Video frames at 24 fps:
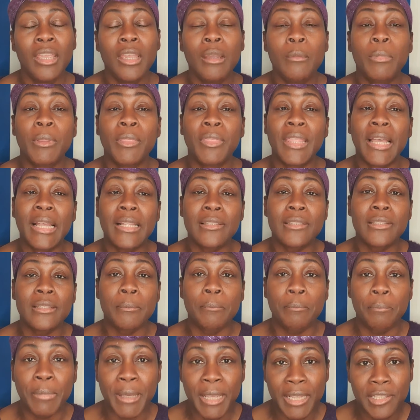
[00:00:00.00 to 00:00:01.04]
But that's the
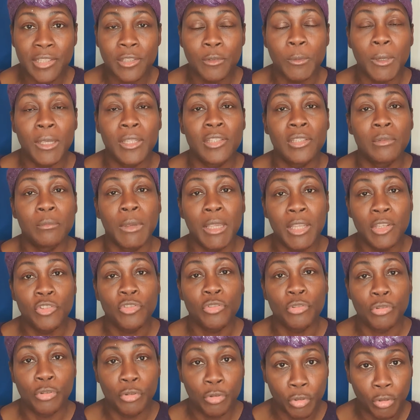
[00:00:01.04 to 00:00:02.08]
best way to make
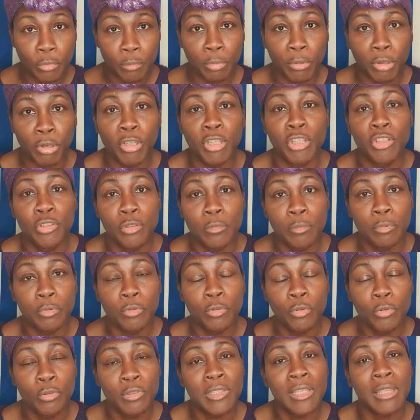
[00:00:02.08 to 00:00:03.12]
sure you're not blocking your
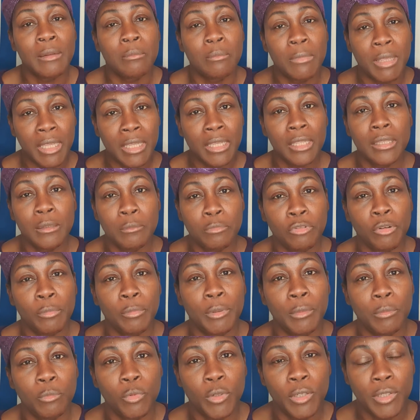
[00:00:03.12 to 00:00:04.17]
pores and making the
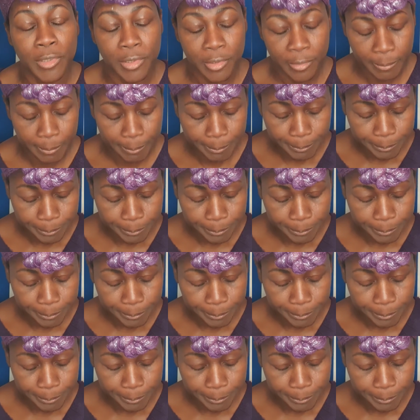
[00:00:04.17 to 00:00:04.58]
problem worse.